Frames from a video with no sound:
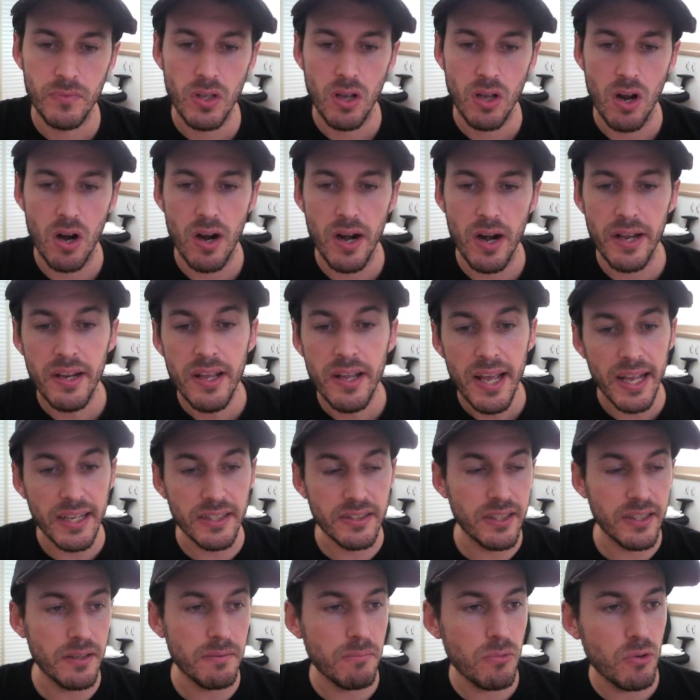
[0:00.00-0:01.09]
All right, it
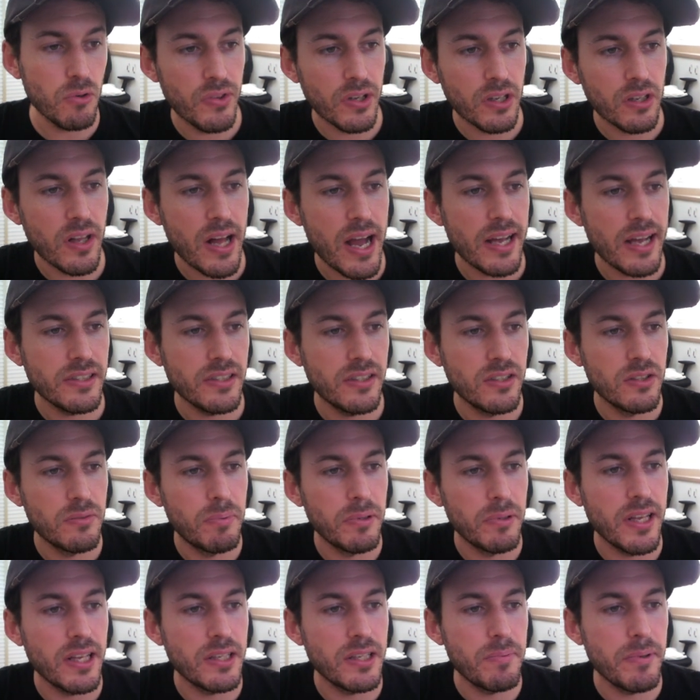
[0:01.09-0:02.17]
didn't move the glasses,
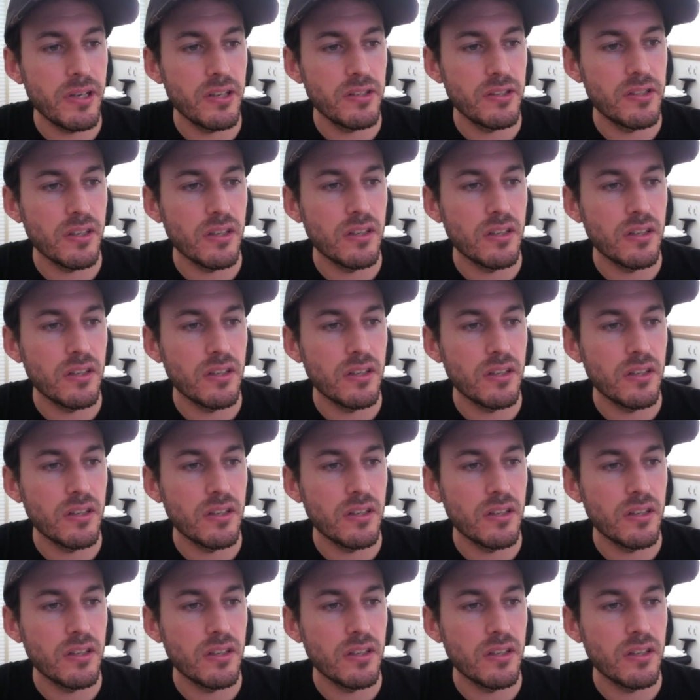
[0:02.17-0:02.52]
but that's because